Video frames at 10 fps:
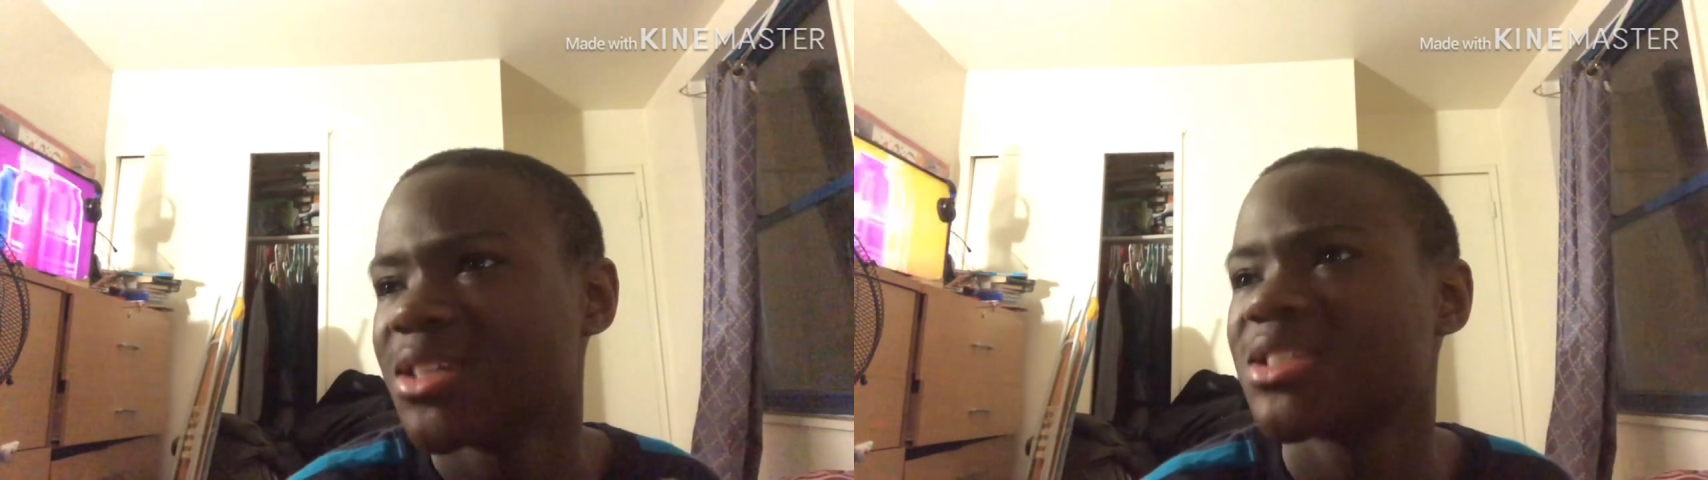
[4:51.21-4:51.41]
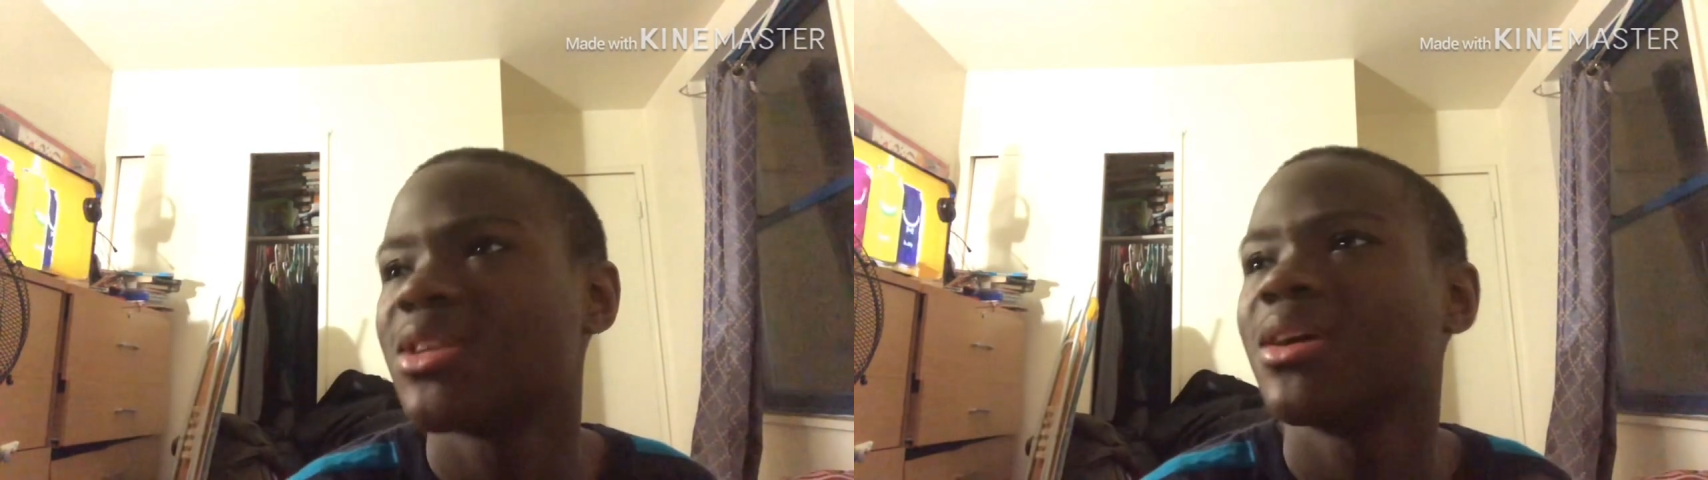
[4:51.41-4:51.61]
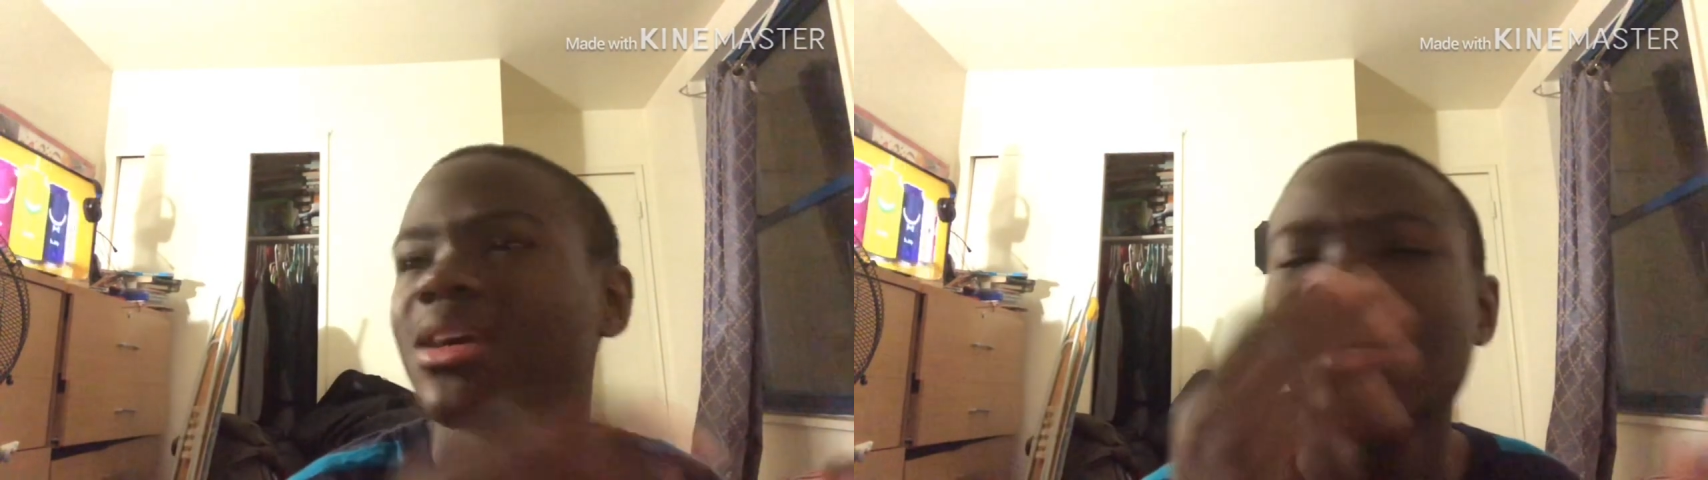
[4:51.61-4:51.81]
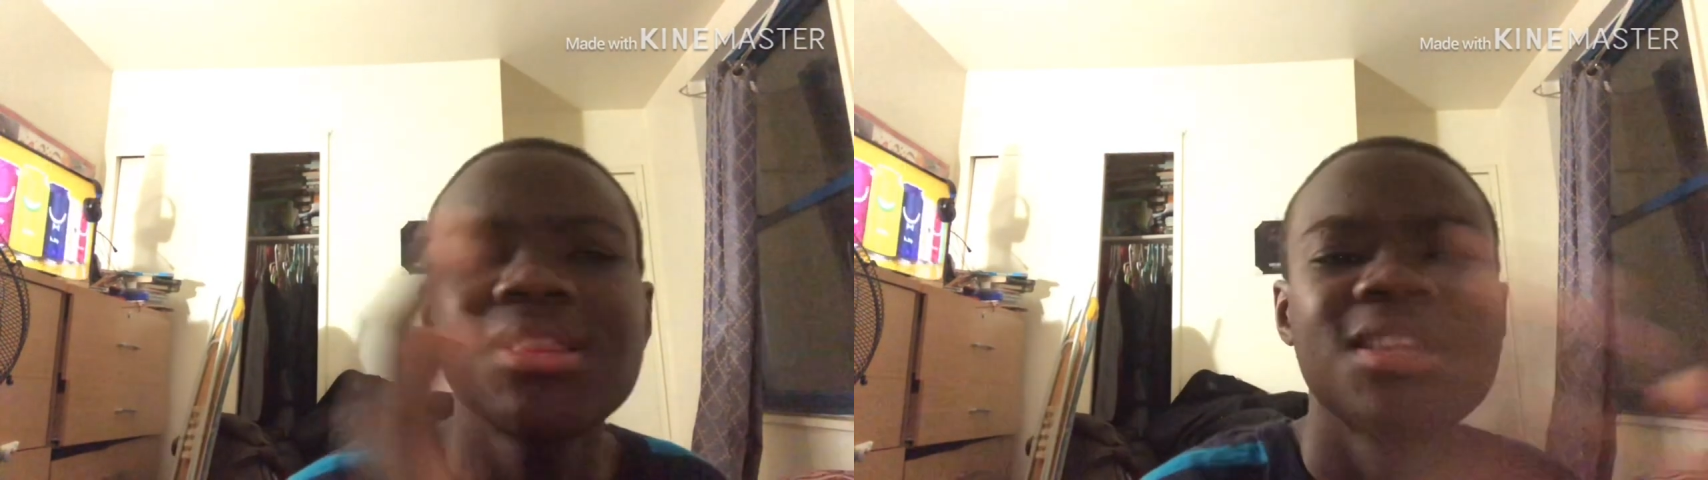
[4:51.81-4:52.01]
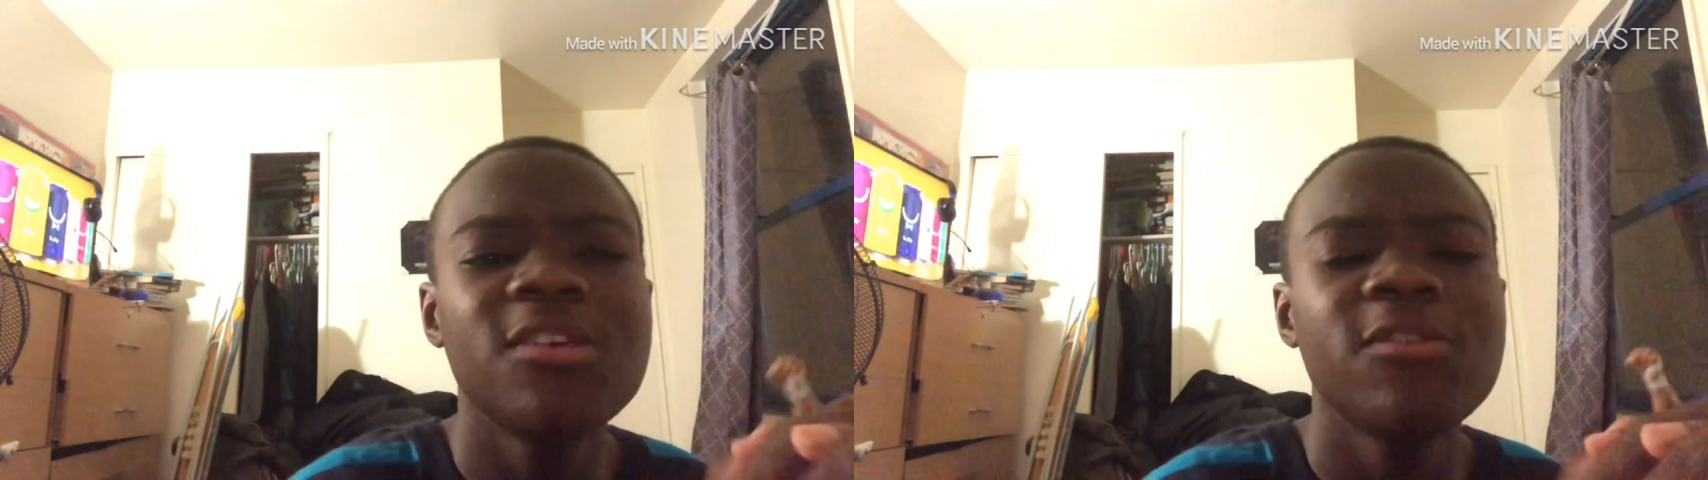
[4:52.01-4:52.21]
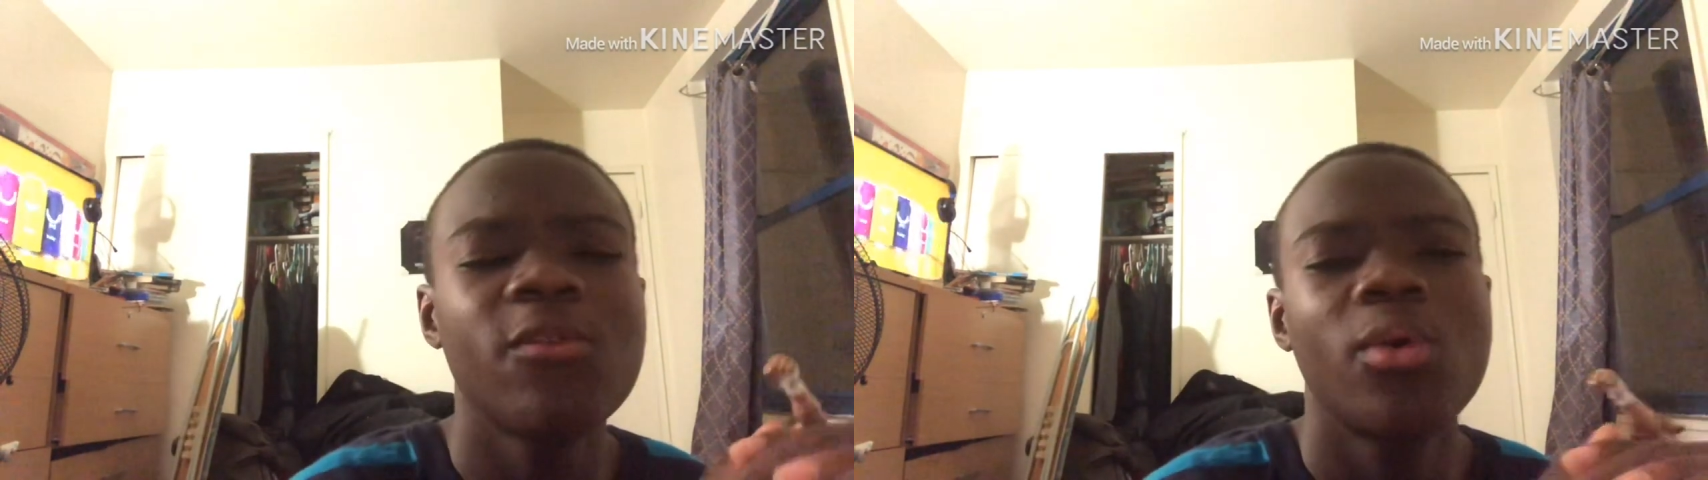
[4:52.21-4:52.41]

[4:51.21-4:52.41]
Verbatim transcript: So anyway, thank you for